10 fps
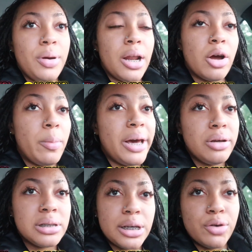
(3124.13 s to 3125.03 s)
You better go by
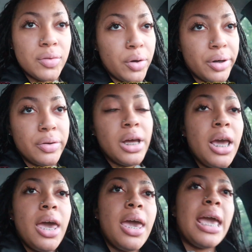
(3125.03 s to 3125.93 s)
yourself, girl.
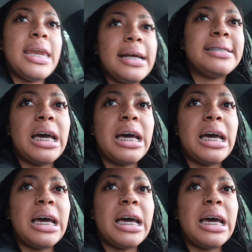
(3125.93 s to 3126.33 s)
And next